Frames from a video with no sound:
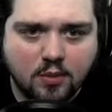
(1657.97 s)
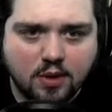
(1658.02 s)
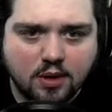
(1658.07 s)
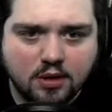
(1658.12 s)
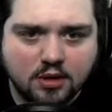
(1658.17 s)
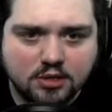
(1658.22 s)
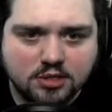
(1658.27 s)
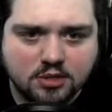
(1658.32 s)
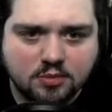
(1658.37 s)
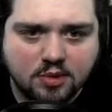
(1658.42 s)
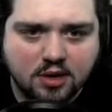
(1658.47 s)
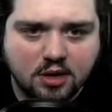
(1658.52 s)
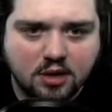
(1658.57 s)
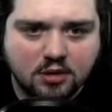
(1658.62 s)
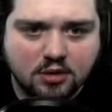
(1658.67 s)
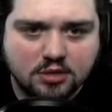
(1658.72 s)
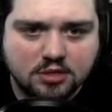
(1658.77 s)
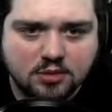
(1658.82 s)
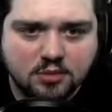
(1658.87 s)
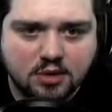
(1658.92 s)
There's something here.
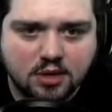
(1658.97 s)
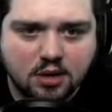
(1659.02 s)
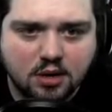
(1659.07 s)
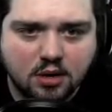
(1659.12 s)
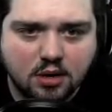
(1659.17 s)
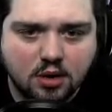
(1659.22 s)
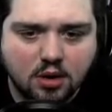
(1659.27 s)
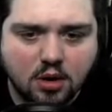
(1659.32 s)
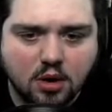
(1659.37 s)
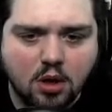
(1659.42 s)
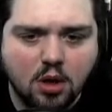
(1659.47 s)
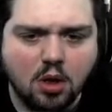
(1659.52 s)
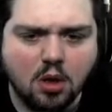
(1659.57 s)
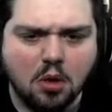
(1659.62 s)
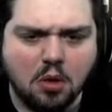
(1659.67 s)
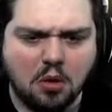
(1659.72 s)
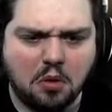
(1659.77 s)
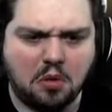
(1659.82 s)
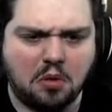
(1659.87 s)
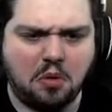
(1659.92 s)
There's something here.
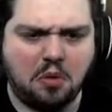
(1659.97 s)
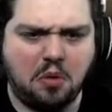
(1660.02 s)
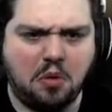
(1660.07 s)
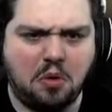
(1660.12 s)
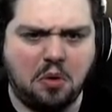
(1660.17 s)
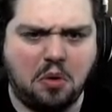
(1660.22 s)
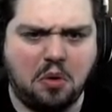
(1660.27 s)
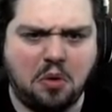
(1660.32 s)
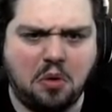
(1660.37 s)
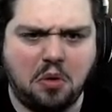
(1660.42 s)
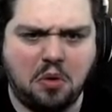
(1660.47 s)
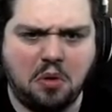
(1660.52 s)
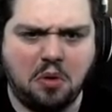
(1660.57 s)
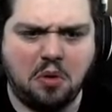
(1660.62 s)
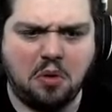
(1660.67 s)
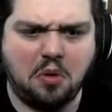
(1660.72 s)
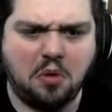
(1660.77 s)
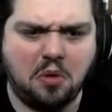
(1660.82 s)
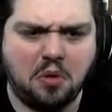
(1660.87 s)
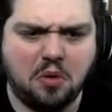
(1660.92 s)
The
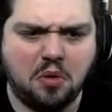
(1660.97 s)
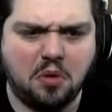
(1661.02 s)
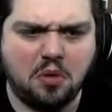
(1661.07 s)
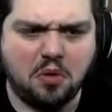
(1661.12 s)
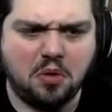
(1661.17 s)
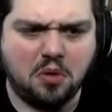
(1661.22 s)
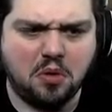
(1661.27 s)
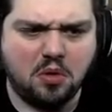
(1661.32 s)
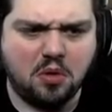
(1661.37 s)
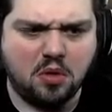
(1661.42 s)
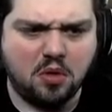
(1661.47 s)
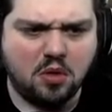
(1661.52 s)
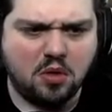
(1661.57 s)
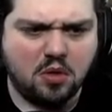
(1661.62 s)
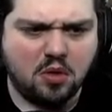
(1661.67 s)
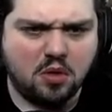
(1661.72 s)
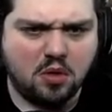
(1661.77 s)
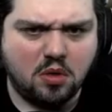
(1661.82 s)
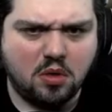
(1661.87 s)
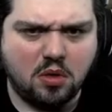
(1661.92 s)
earthquake
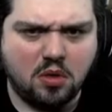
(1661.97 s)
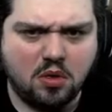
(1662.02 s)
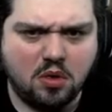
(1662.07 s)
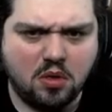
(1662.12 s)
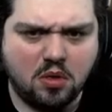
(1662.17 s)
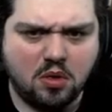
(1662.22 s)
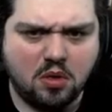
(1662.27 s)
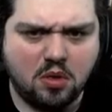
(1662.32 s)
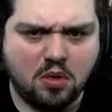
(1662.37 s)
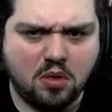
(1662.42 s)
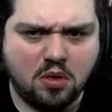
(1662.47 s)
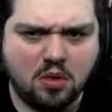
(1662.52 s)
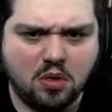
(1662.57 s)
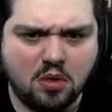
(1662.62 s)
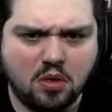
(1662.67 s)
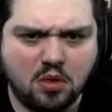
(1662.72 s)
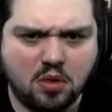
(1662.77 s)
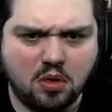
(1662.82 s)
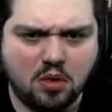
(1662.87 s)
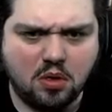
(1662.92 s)
must have caused the walls to
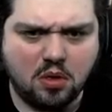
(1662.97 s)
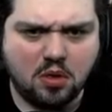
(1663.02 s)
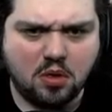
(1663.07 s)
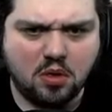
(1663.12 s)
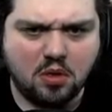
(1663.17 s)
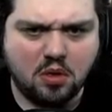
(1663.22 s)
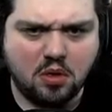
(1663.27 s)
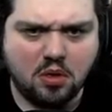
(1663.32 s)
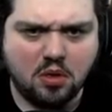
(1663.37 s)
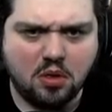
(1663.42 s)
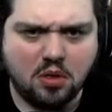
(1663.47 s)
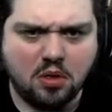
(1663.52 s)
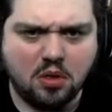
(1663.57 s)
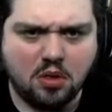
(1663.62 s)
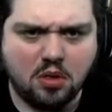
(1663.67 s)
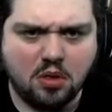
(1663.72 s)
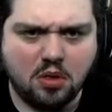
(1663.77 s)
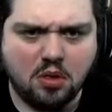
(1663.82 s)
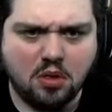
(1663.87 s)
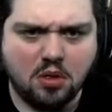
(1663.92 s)
crumble.
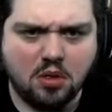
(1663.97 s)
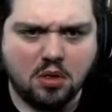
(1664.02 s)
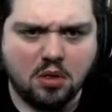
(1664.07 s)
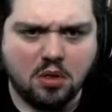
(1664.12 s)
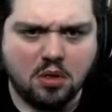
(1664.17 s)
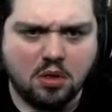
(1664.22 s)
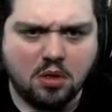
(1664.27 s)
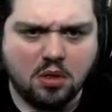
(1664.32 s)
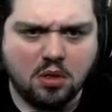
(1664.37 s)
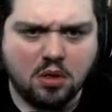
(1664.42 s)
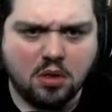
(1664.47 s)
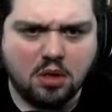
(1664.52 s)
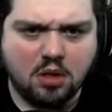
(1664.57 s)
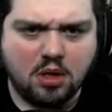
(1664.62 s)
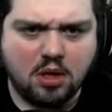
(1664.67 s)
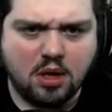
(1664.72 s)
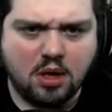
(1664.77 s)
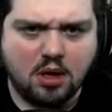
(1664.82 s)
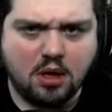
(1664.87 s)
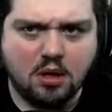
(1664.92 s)

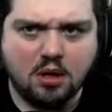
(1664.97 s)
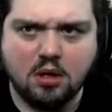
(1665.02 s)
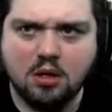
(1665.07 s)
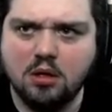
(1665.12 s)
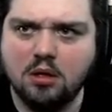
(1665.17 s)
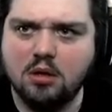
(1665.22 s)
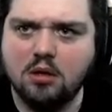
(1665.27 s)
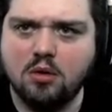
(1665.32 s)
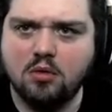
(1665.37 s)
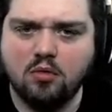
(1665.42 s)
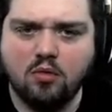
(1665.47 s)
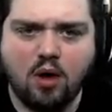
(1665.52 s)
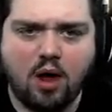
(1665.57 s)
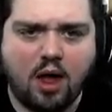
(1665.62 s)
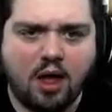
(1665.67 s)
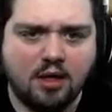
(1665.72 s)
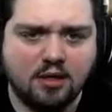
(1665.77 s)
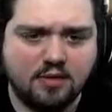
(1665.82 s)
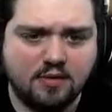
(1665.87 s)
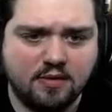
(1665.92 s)
Yeah.
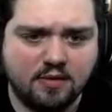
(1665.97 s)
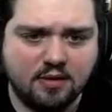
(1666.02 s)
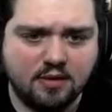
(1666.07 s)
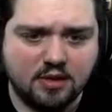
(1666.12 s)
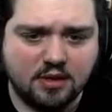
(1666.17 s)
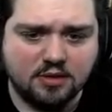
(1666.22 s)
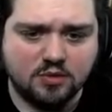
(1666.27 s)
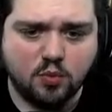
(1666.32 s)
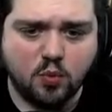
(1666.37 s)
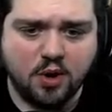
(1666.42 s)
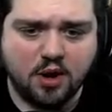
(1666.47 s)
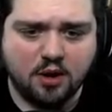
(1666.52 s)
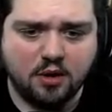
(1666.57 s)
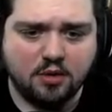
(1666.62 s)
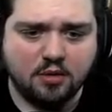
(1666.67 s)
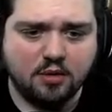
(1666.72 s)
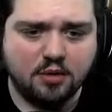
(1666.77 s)
Great. That's weird.